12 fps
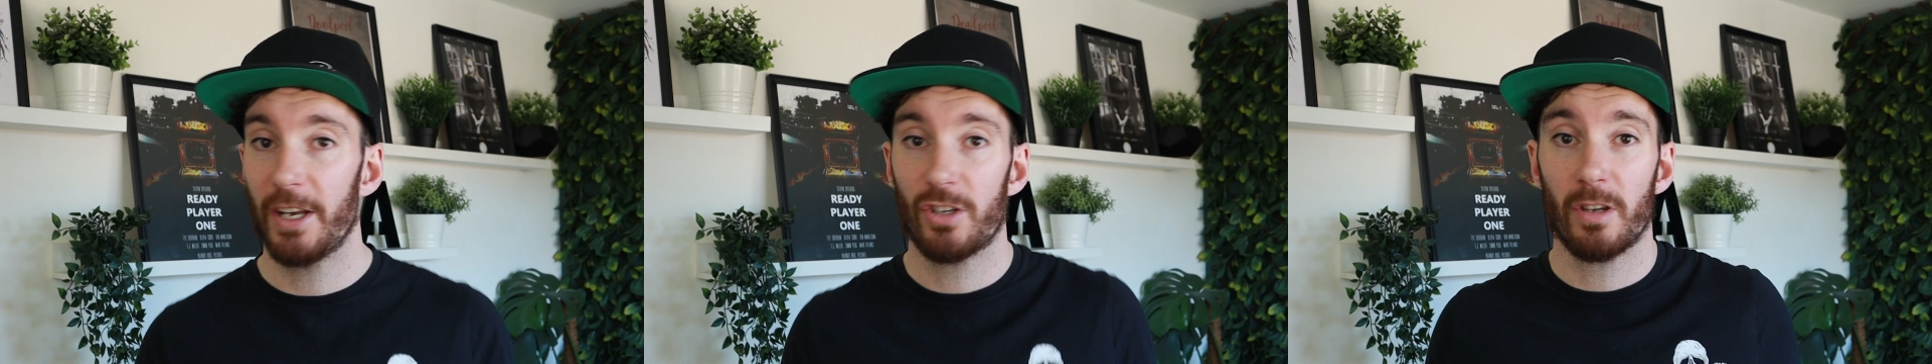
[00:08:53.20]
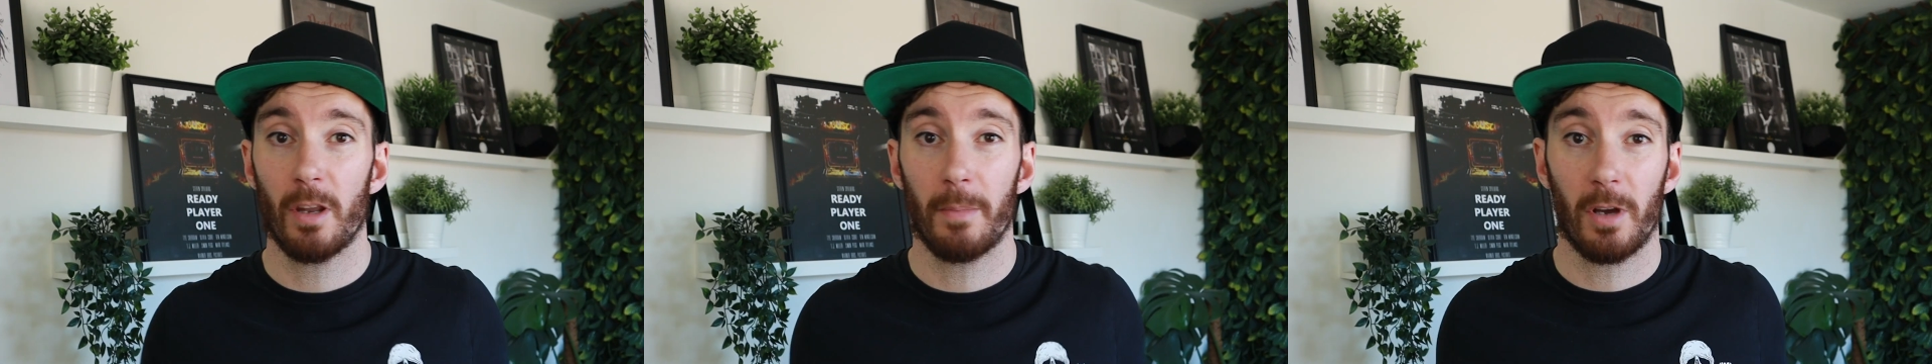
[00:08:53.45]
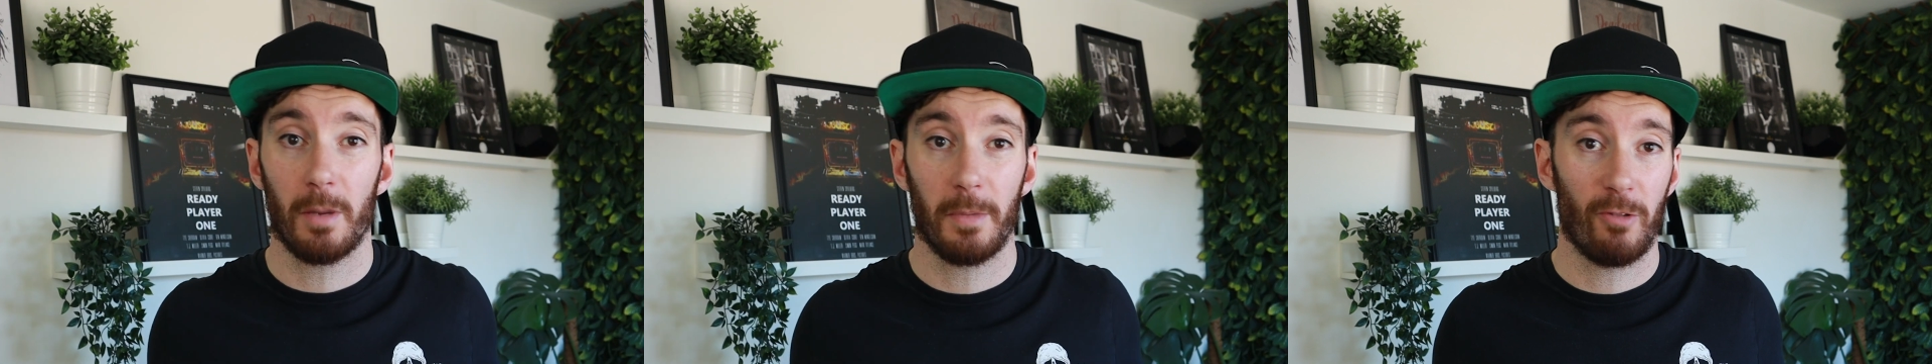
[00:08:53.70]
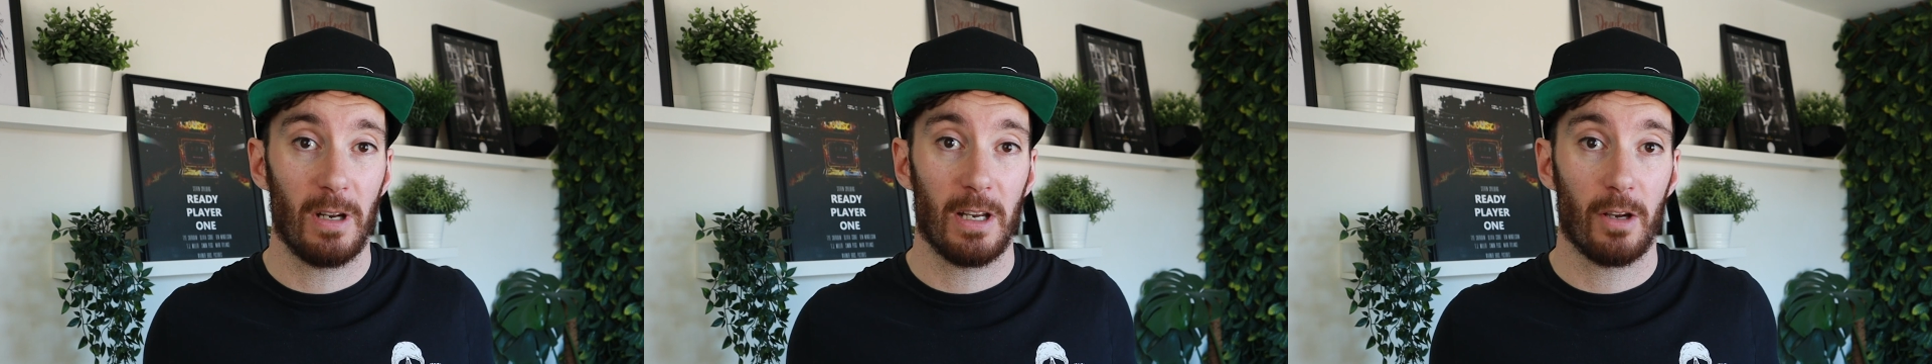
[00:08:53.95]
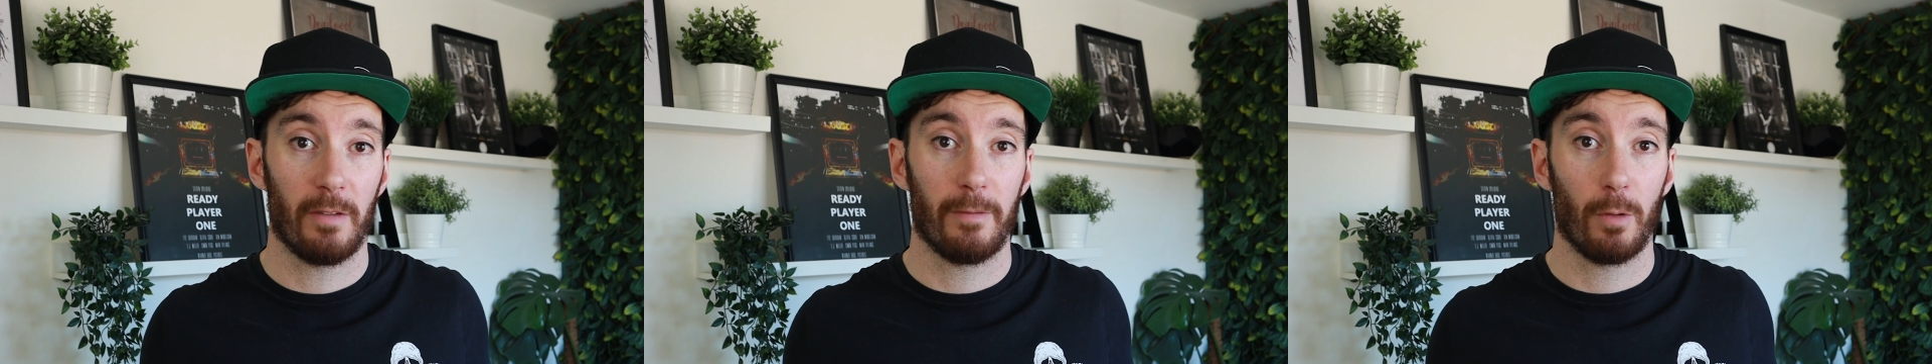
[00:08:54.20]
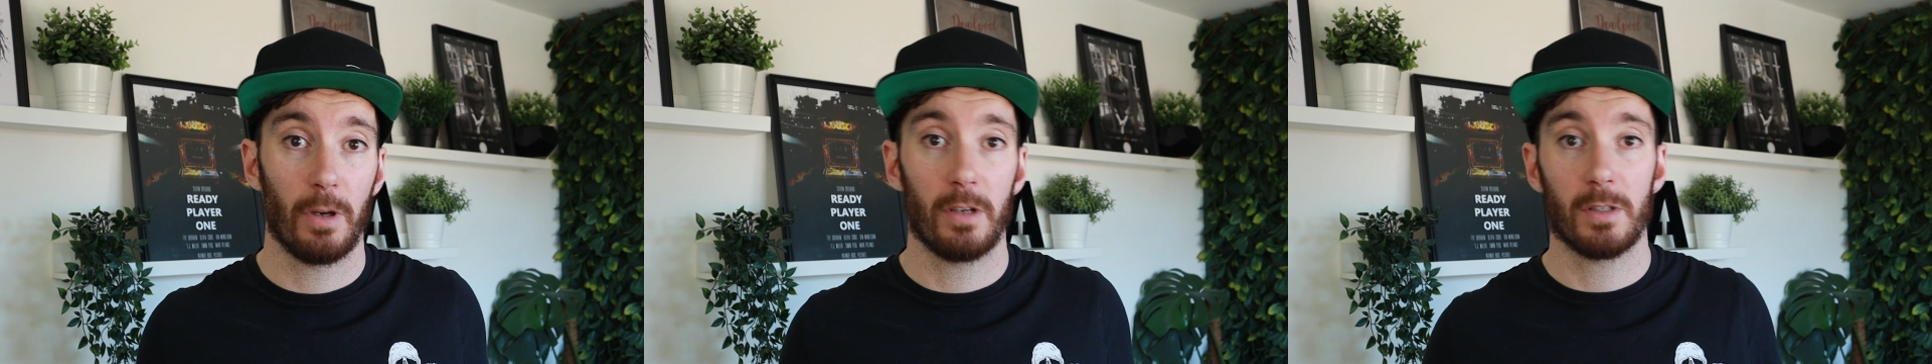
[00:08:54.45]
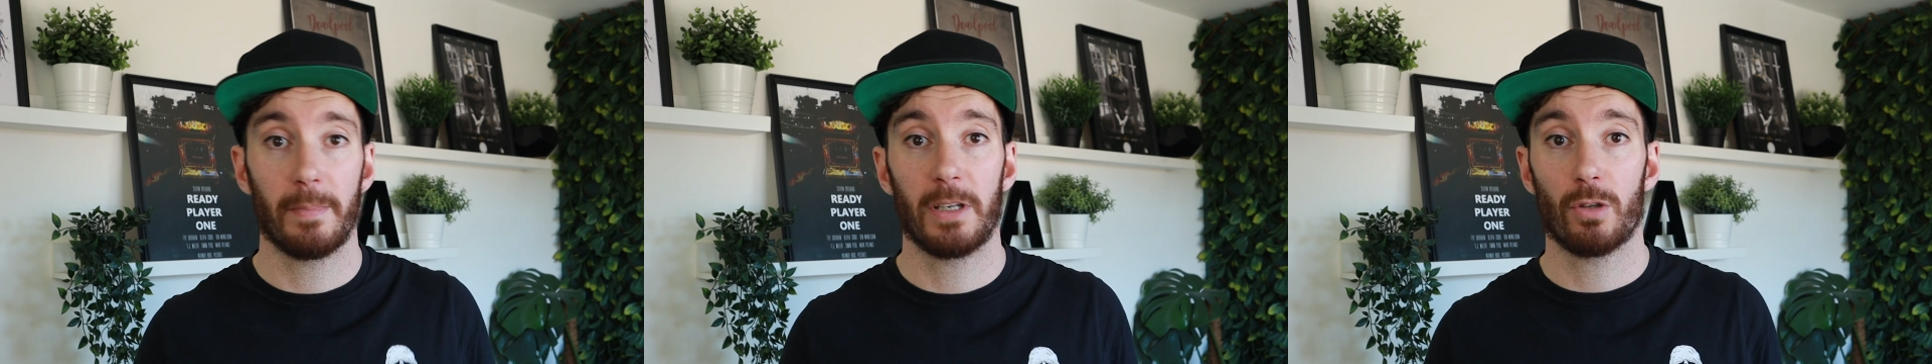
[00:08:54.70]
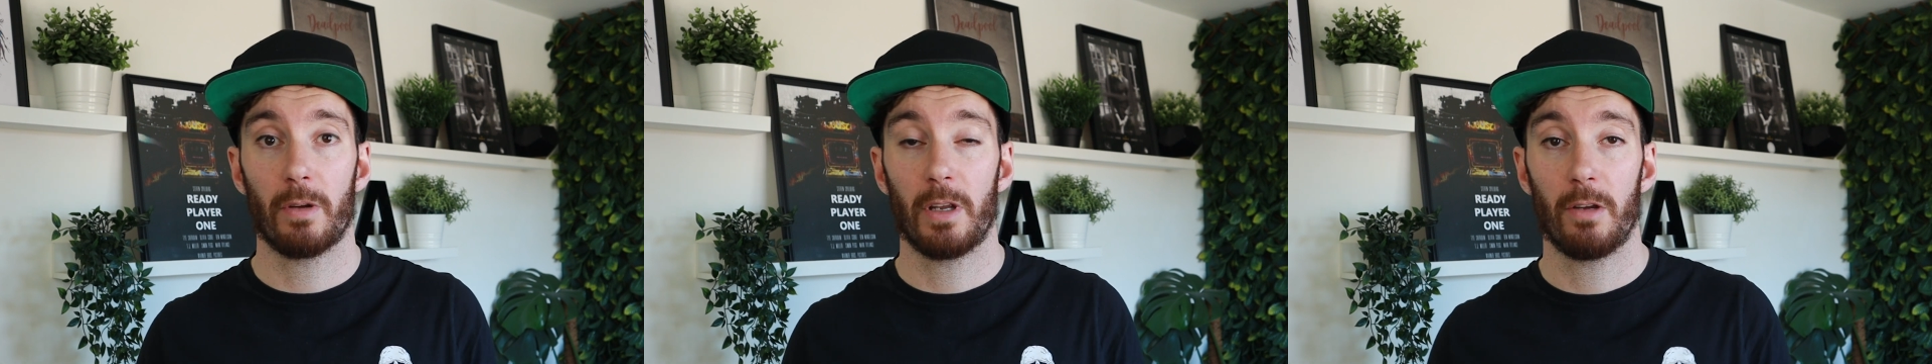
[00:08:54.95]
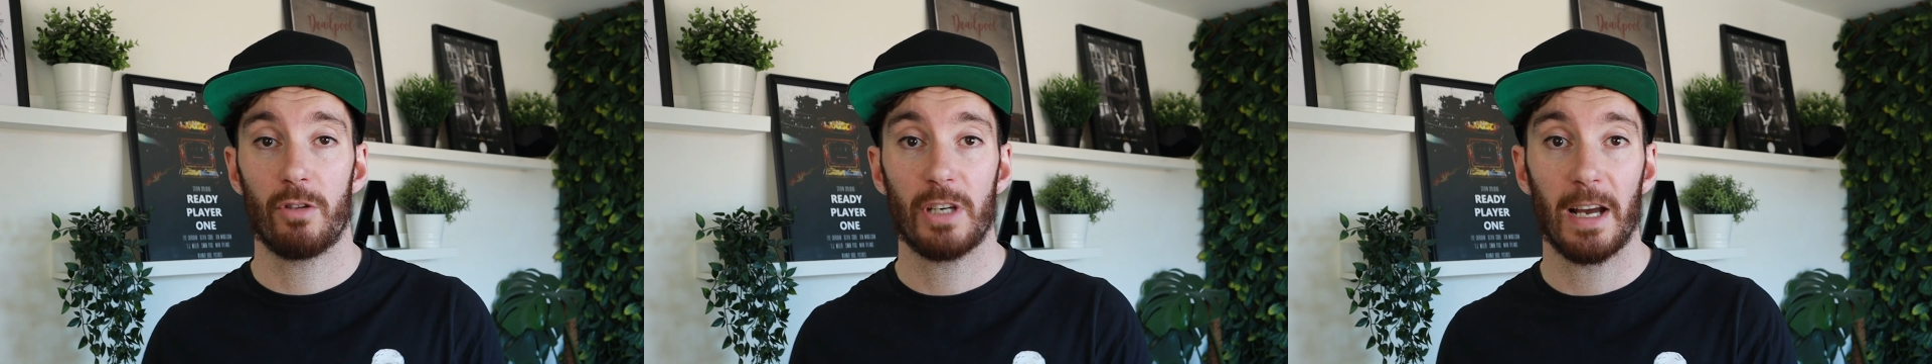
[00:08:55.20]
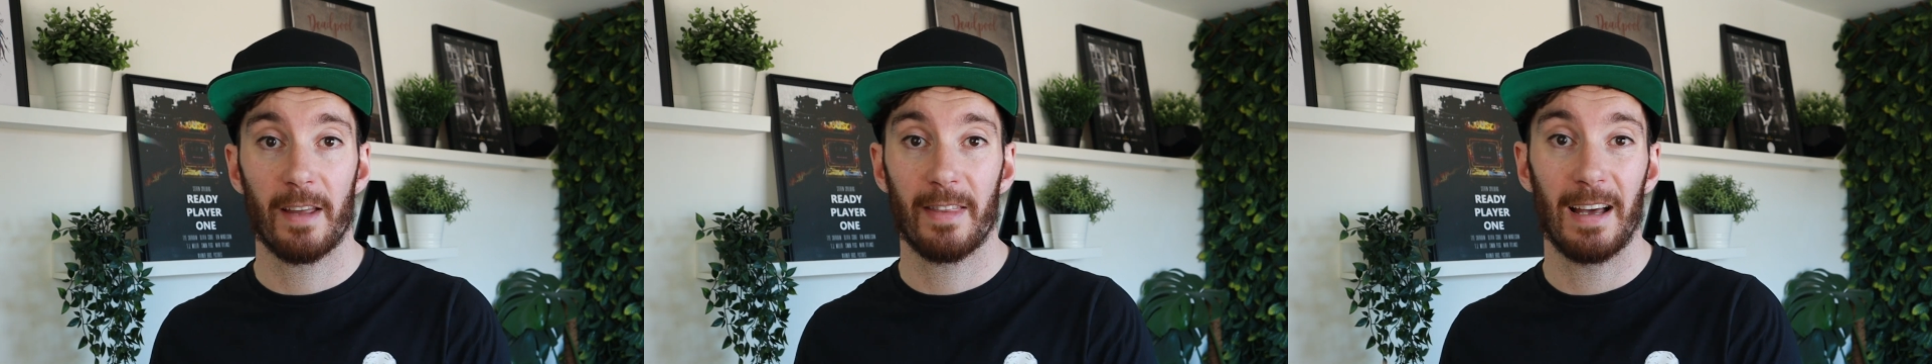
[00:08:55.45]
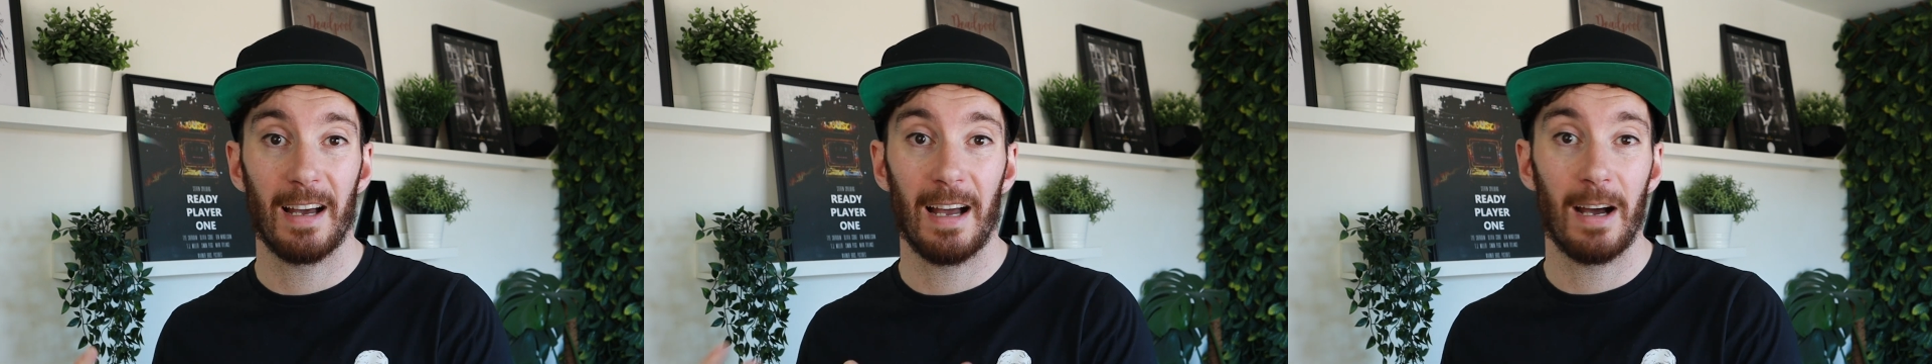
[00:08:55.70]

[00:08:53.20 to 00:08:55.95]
Each of them are going to be really good for you, so make sure that you check that